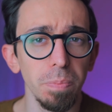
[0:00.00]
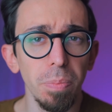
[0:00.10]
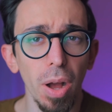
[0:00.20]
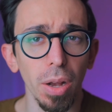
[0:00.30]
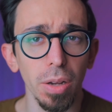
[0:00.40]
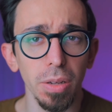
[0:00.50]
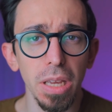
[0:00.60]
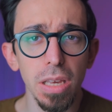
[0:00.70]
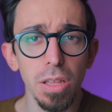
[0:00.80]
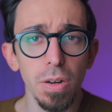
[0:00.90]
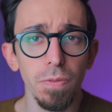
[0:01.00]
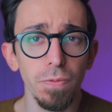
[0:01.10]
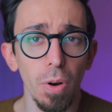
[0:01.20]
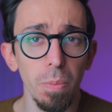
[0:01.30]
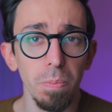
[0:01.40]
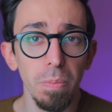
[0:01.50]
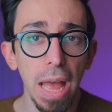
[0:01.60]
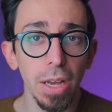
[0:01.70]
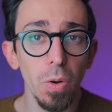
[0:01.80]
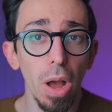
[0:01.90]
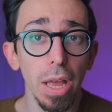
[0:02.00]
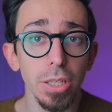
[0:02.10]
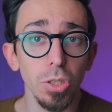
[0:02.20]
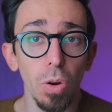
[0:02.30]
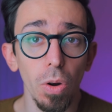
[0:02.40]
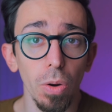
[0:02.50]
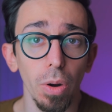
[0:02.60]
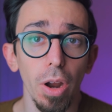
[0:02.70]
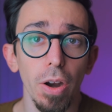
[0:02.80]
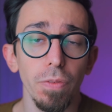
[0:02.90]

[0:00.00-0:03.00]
bug either from macOS or